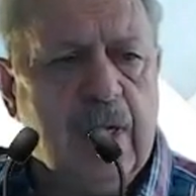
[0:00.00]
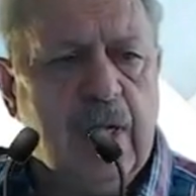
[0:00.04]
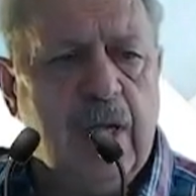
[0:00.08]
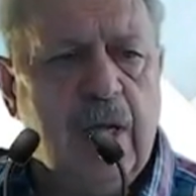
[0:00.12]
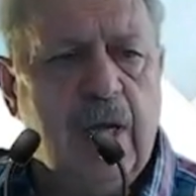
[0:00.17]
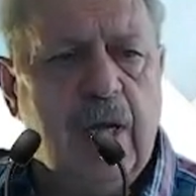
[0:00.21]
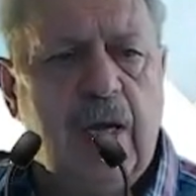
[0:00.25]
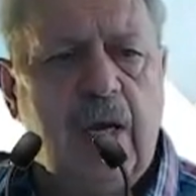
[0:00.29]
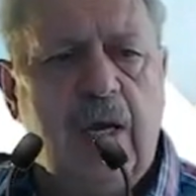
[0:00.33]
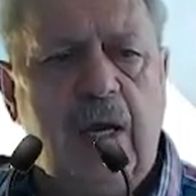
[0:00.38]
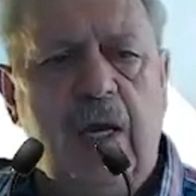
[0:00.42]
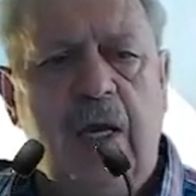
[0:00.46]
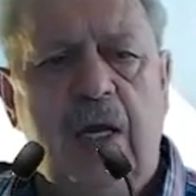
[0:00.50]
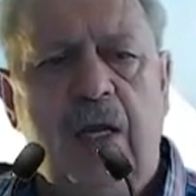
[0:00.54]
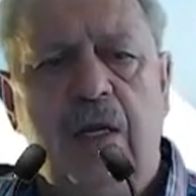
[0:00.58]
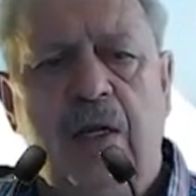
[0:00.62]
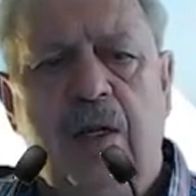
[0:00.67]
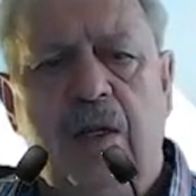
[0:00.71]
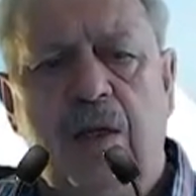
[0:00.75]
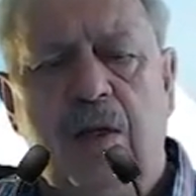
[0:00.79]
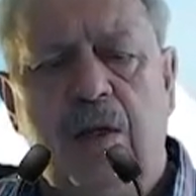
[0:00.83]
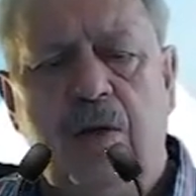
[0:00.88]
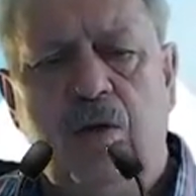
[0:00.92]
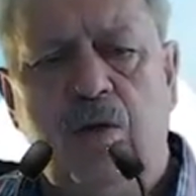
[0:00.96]

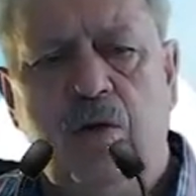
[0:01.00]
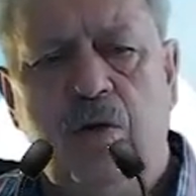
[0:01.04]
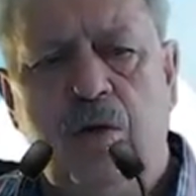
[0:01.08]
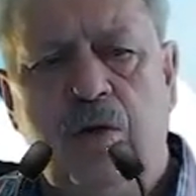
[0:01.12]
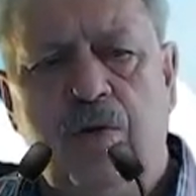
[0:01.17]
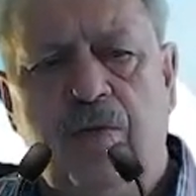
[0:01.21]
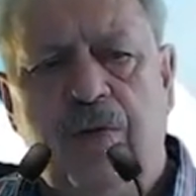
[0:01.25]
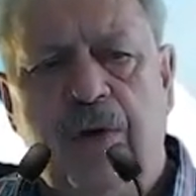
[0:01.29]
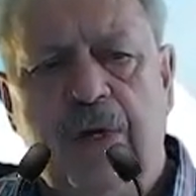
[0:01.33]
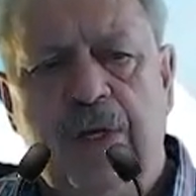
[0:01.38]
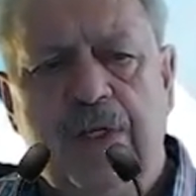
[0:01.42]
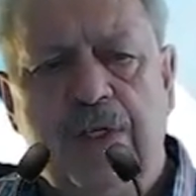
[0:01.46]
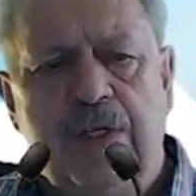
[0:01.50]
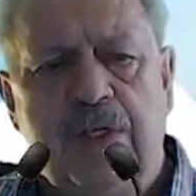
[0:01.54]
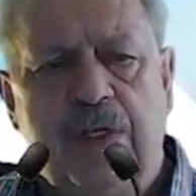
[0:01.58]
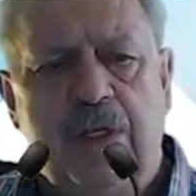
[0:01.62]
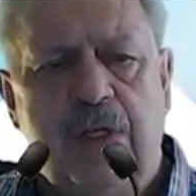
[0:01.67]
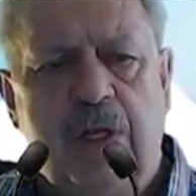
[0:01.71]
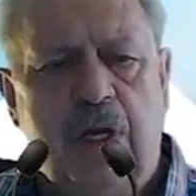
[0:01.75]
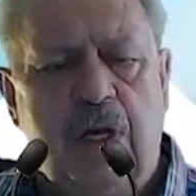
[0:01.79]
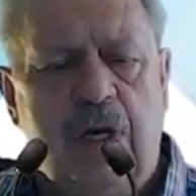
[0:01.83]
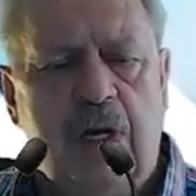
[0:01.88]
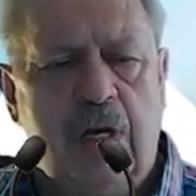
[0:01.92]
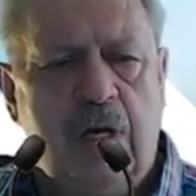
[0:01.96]
and you
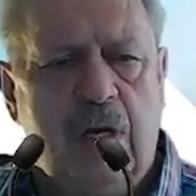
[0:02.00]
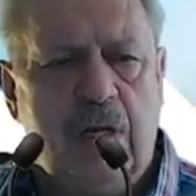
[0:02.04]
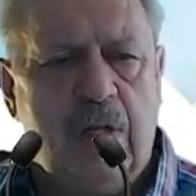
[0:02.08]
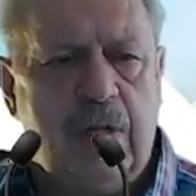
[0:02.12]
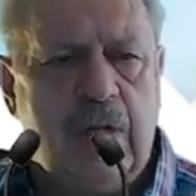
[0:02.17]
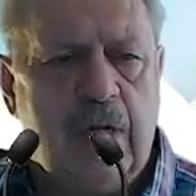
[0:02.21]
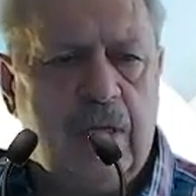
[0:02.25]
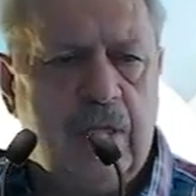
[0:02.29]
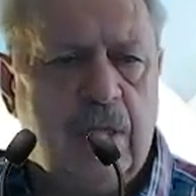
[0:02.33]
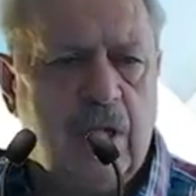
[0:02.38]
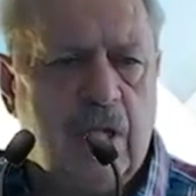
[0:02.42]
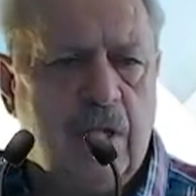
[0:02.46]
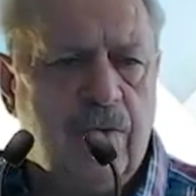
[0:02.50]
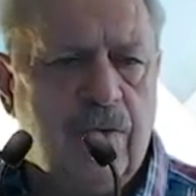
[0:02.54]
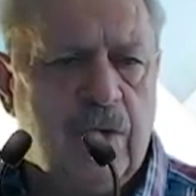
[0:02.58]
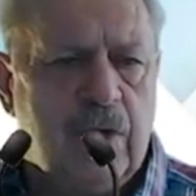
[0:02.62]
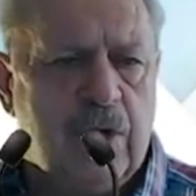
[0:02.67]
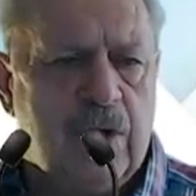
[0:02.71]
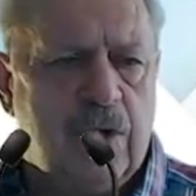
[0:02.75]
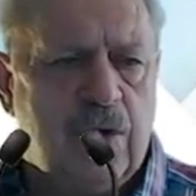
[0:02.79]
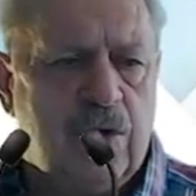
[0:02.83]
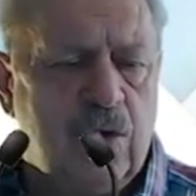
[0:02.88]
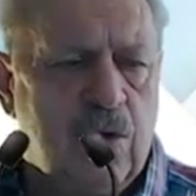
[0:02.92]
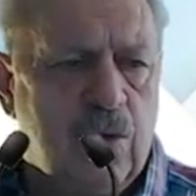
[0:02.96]
invest that
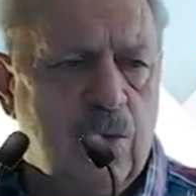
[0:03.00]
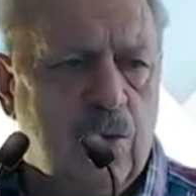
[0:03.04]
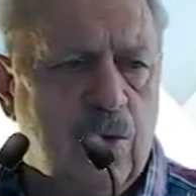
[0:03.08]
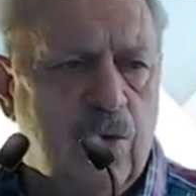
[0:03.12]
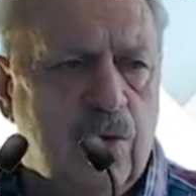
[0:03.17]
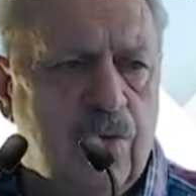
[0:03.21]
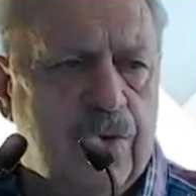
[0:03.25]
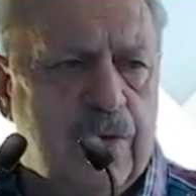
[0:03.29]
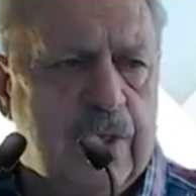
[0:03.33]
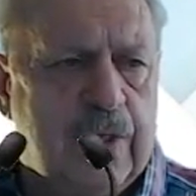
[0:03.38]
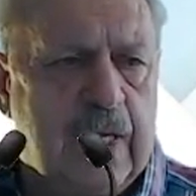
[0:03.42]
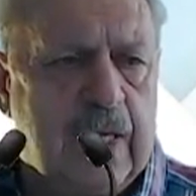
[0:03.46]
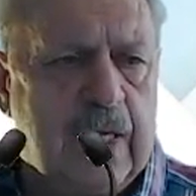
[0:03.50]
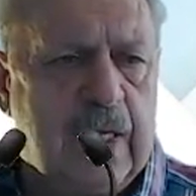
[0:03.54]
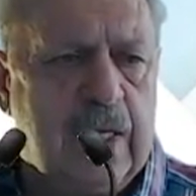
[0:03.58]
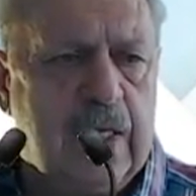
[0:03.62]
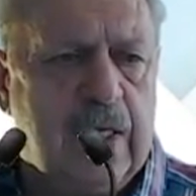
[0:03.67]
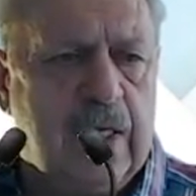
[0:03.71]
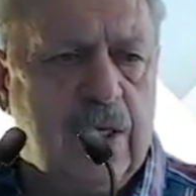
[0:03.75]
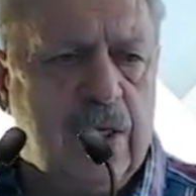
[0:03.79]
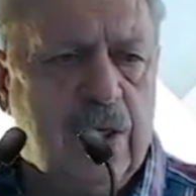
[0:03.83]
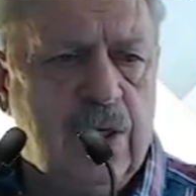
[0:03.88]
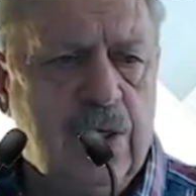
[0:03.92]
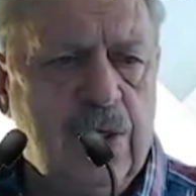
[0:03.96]
over a term of 10
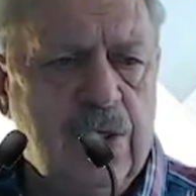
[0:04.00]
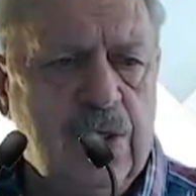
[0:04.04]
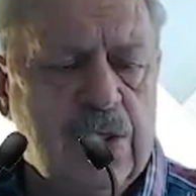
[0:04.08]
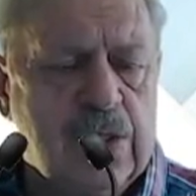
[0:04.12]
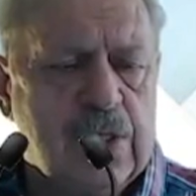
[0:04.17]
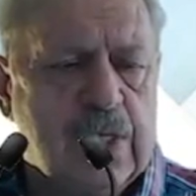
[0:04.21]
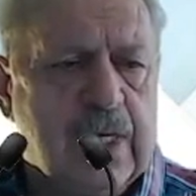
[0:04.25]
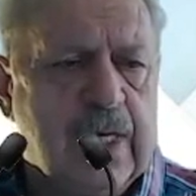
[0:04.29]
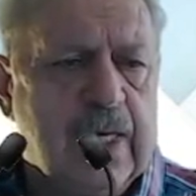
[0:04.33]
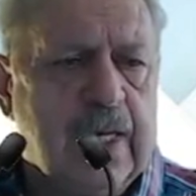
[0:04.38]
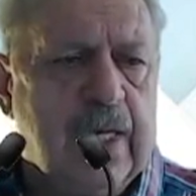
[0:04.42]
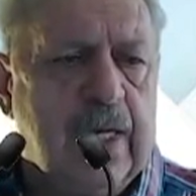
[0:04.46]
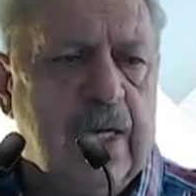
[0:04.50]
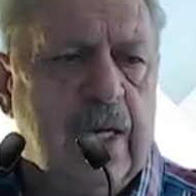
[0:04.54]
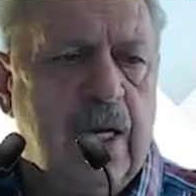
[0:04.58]
years.